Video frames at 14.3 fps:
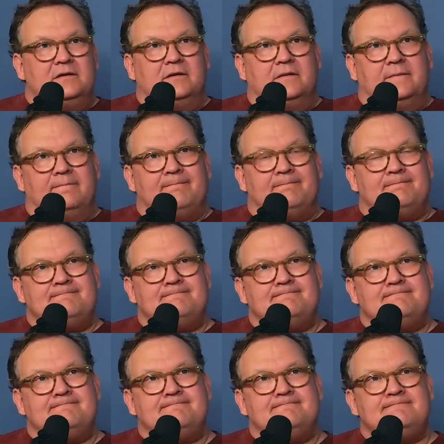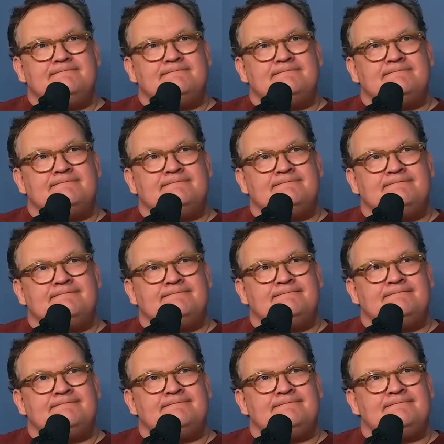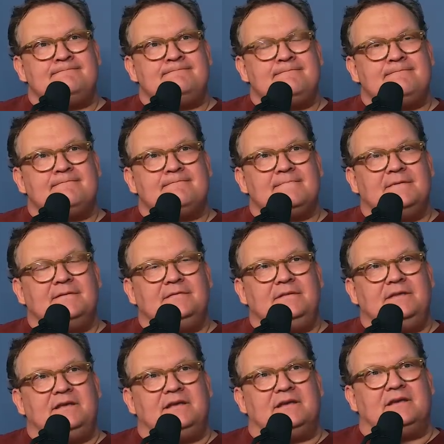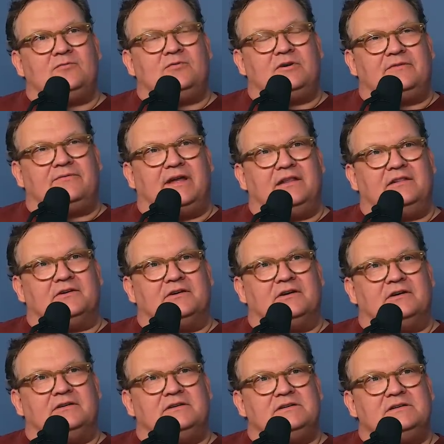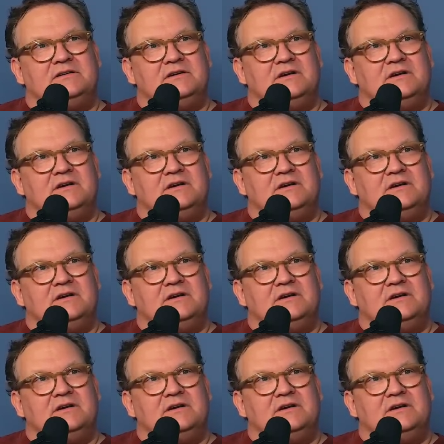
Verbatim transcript: I'm stealing from you. I like it so much. Yeah. What have I learned?